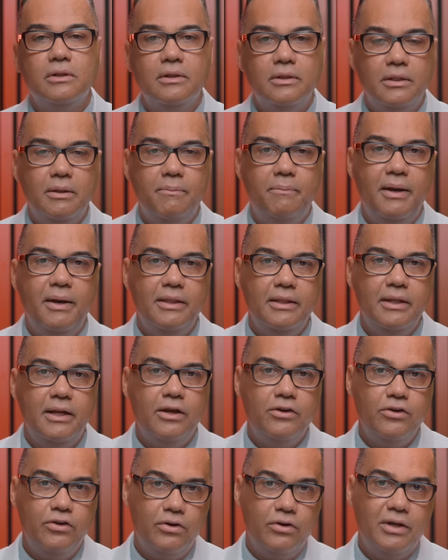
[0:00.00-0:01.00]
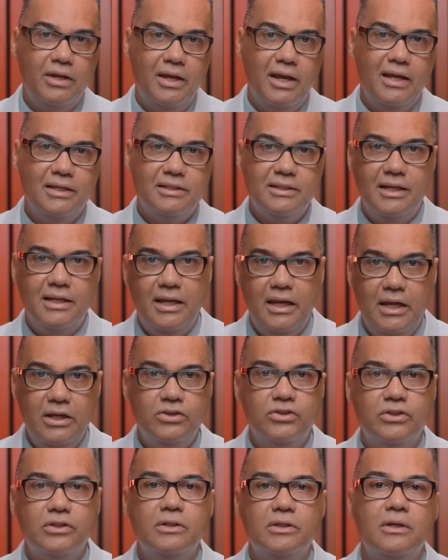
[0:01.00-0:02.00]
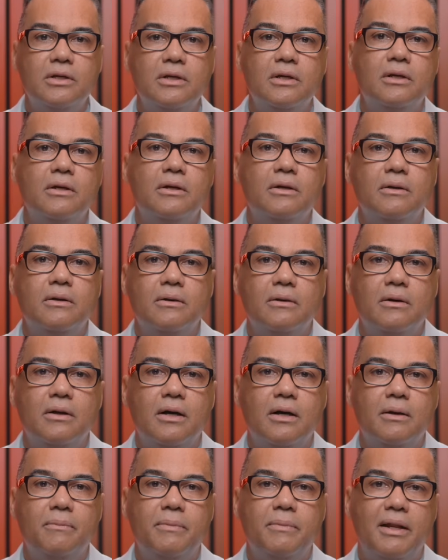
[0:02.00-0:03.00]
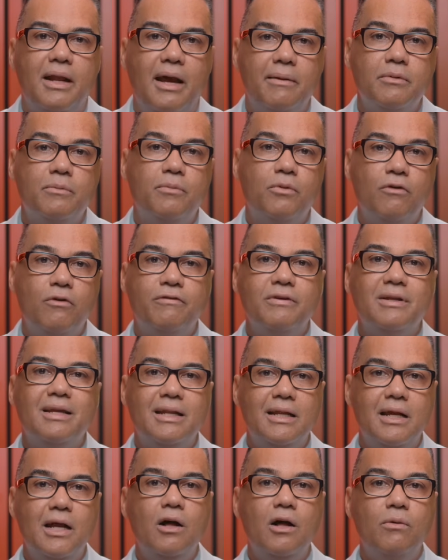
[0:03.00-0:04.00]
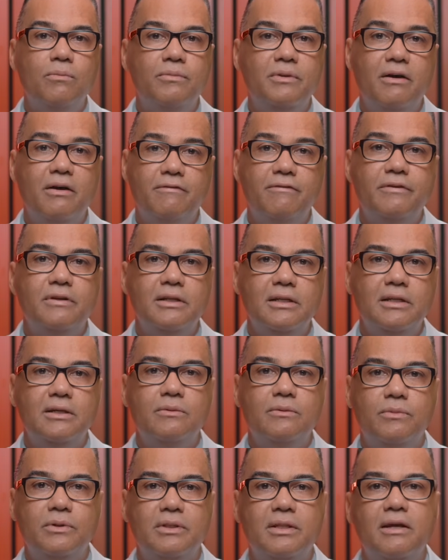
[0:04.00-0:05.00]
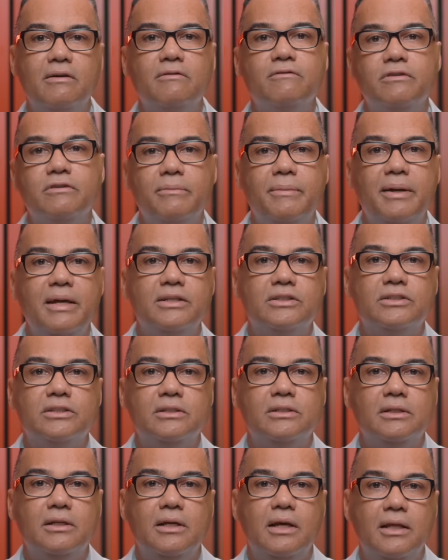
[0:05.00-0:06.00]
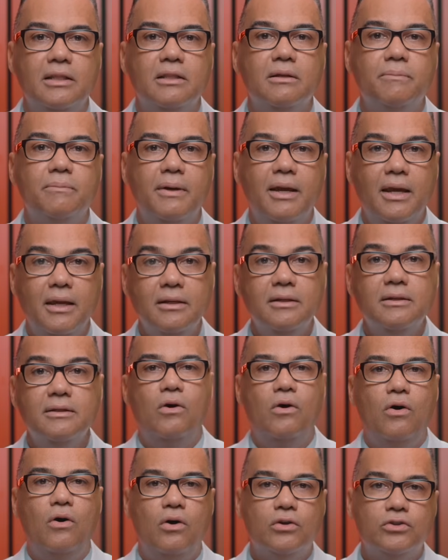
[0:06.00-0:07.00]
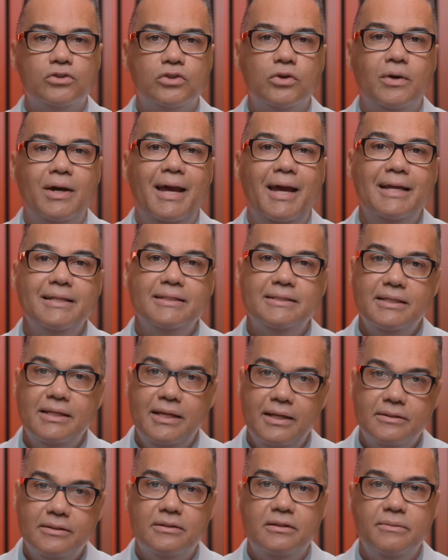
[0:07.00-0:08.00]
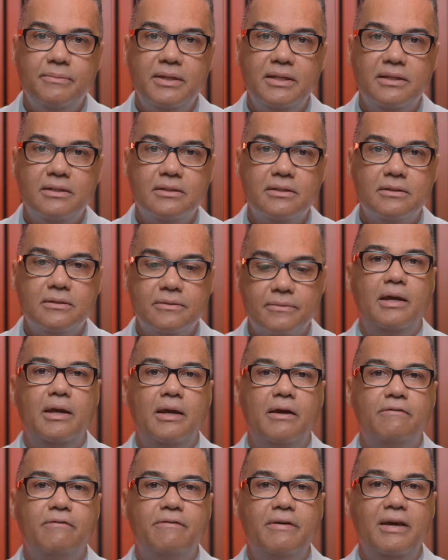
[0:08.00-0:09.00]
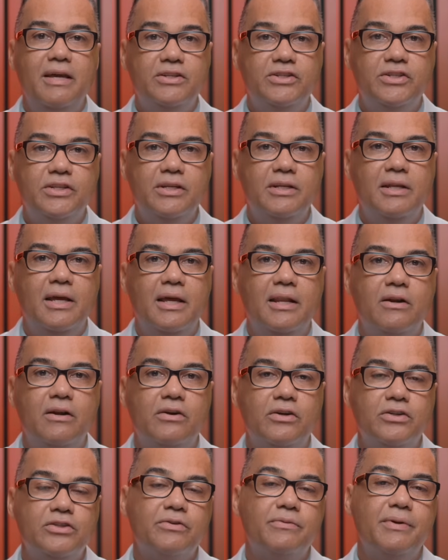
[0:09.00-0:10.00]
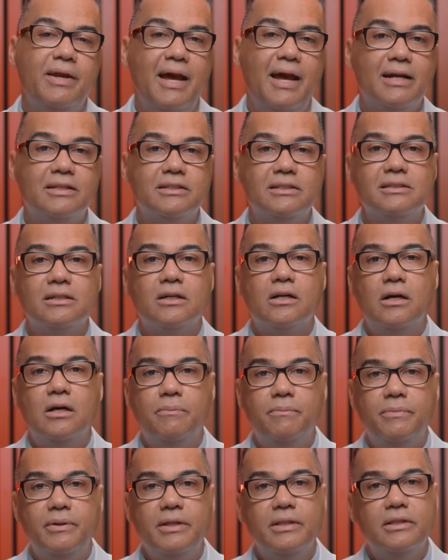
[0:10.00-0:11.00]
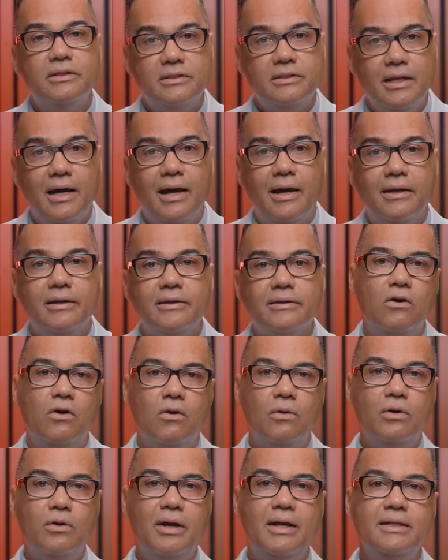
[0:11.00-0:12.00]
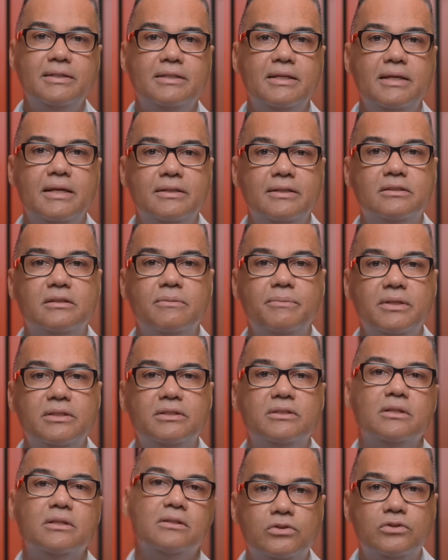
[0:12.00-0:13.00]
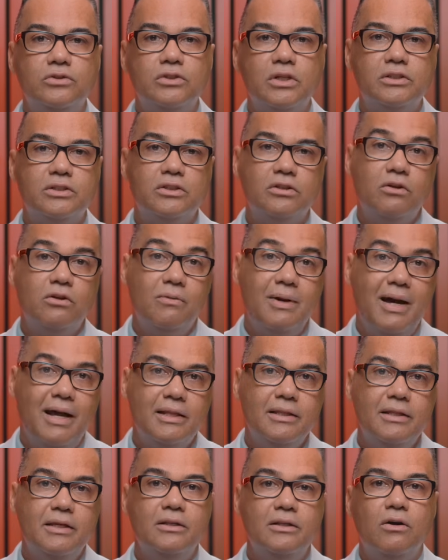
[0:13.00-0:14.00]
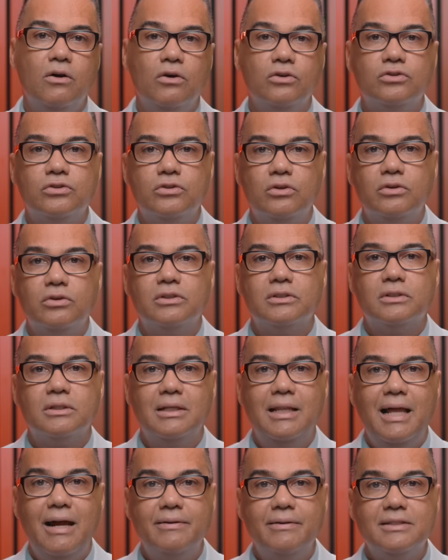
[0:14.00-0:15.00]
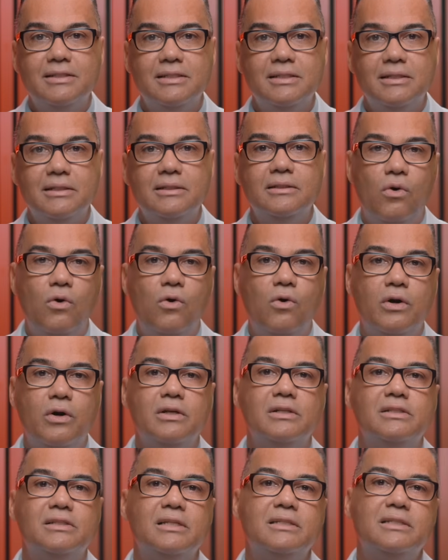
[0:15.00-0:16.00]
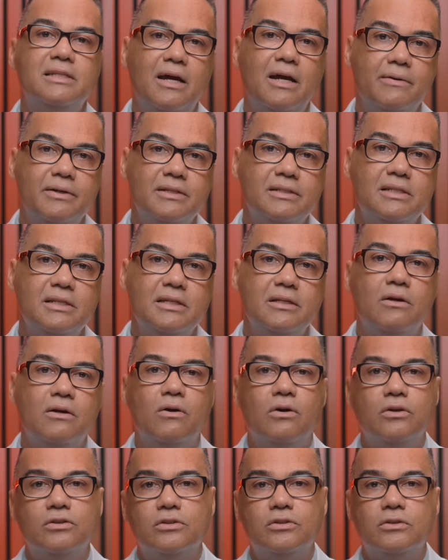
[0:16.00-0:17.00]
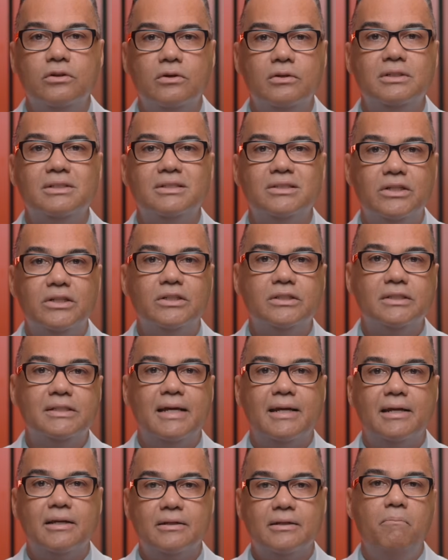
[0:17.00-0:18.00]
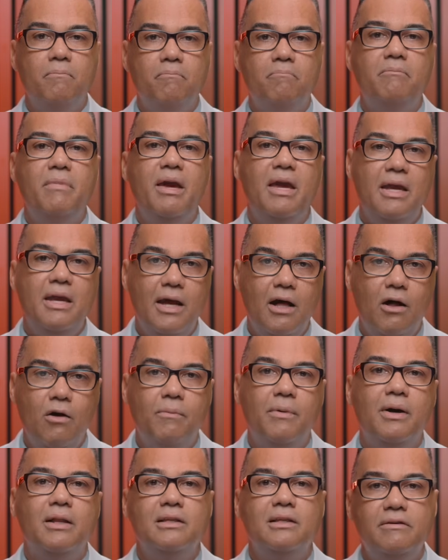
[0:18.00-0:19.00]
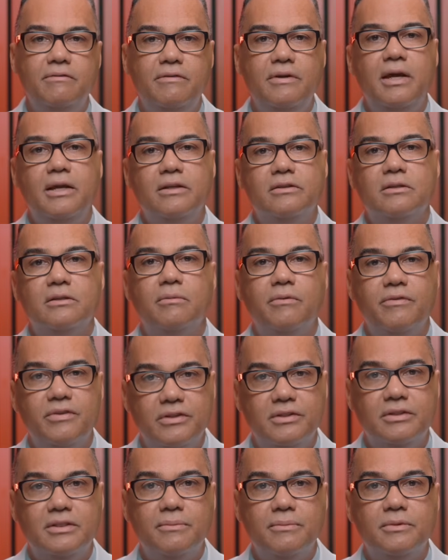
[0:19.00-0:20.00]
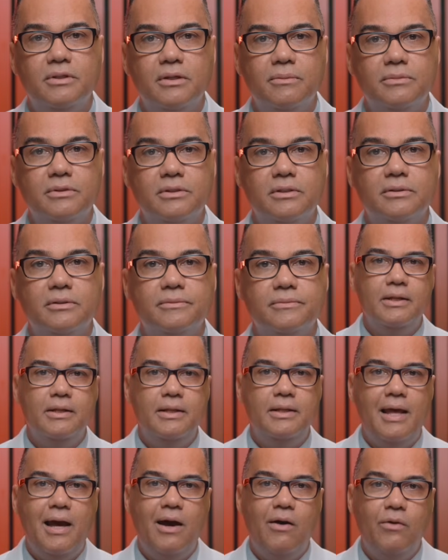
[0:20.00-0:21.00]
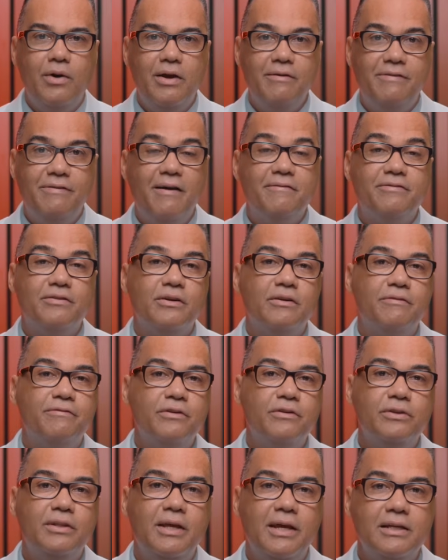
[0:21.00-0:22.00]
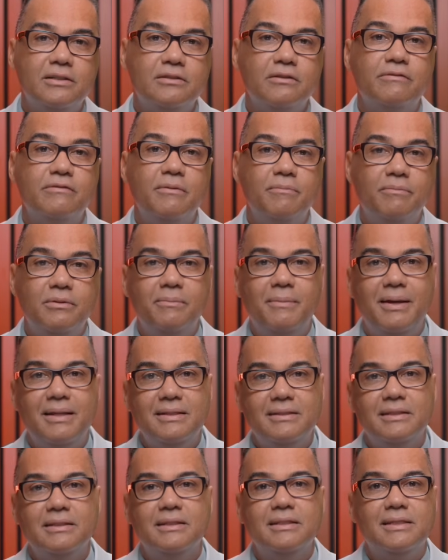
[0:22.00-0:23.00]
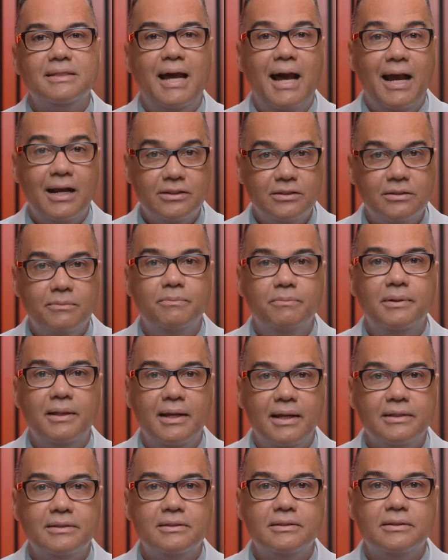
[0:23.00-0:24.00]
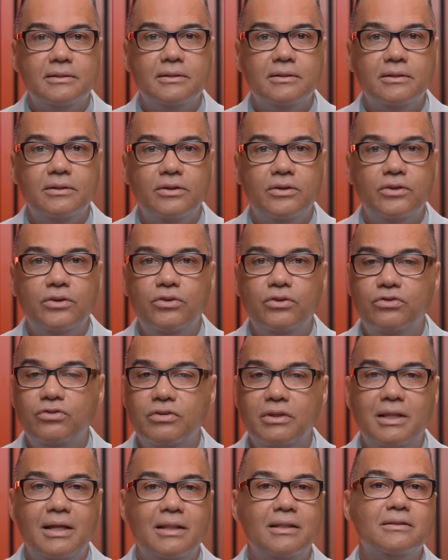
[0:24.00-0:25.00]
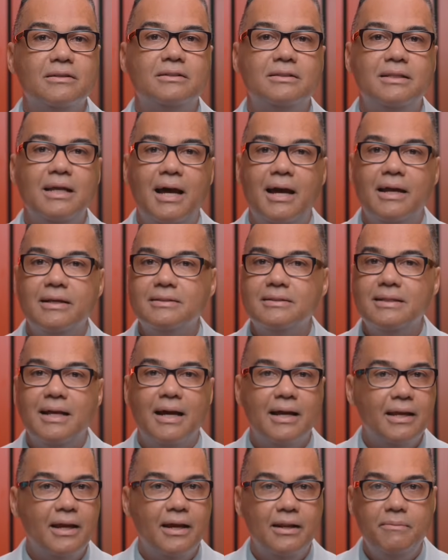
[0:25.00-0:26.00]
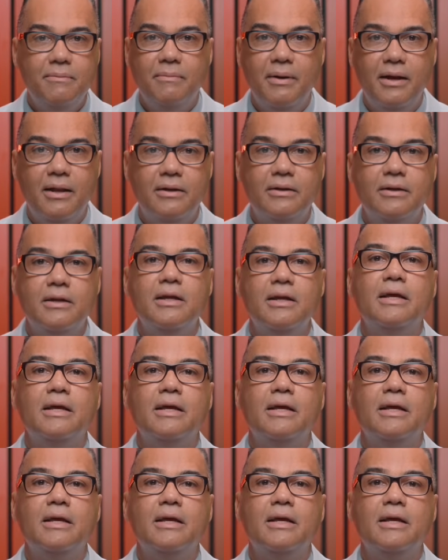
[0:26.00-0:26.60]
depending on your case and age. But ibuprofen can help definitely with the inflammation and the pain. Also, antihistamines, if itching and allergic reactions accompany the STYE. Oral antihistamines such as loratadine, also known as Claritin, or cetirizine, also known as Zyrtec, may help alleviate some of the symptoms. Now, if after a few days of implementing these action plans, you see that the STYE is not getting better,